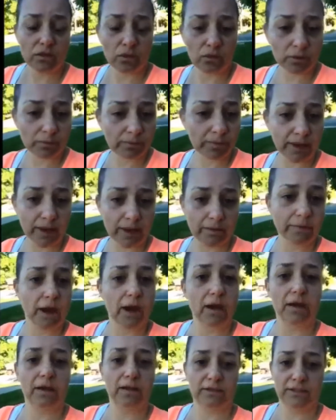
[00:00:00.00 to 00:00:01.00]
normally I'm
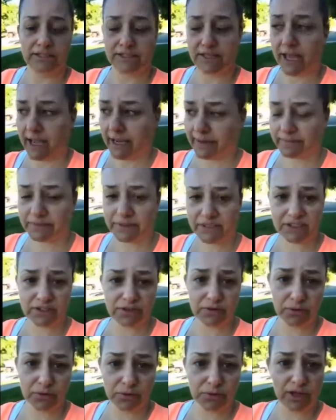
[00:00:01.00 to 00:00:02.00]
not the type
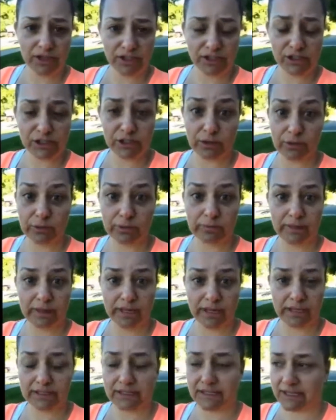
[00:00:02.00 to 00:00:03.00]
to assume
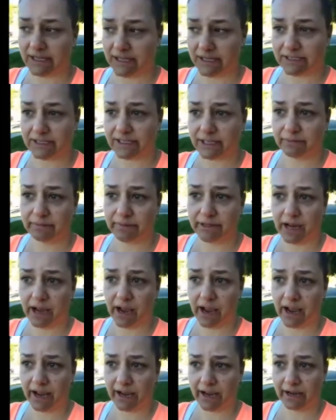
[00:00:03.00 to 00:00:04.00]
things and he said but
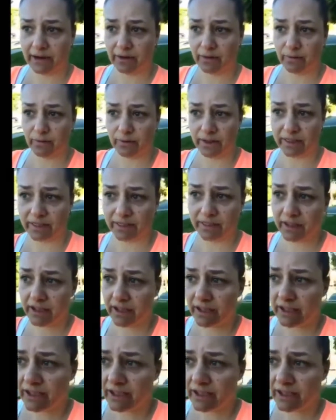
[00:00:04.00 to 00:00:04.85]
I with